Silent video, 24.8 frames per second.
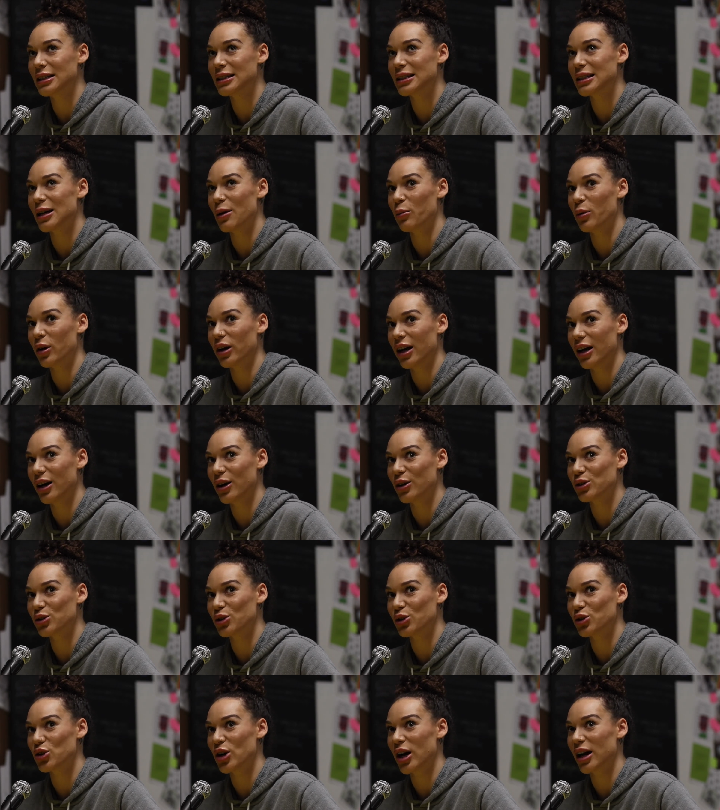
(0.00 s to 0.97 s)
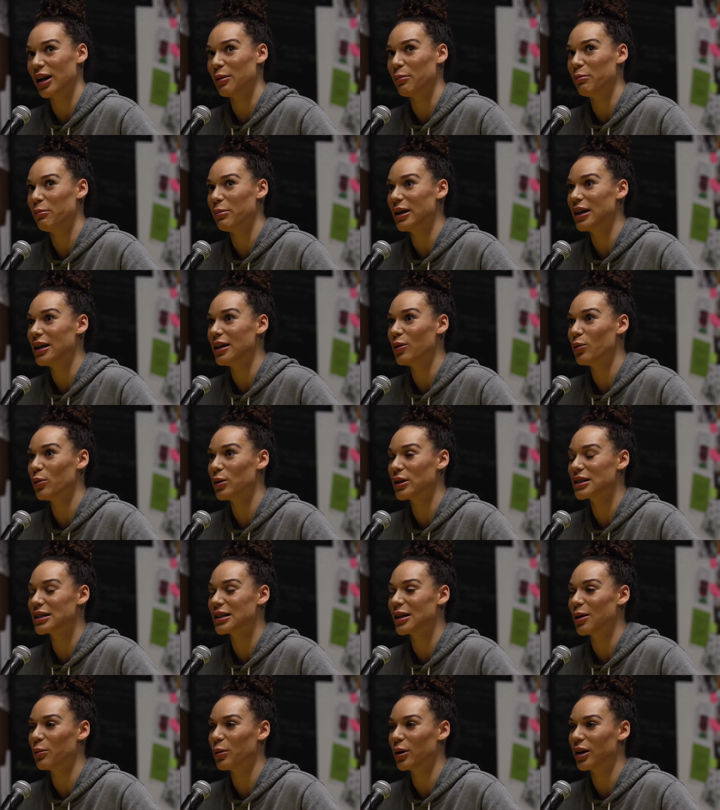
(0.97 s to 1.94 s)
someone else or try to be what
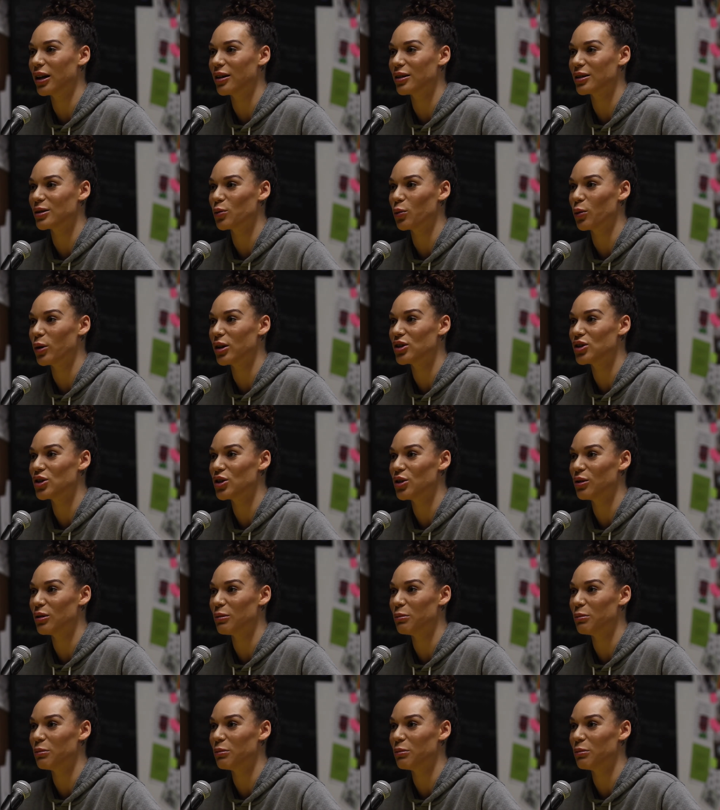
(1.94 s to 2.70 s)
someone else wants you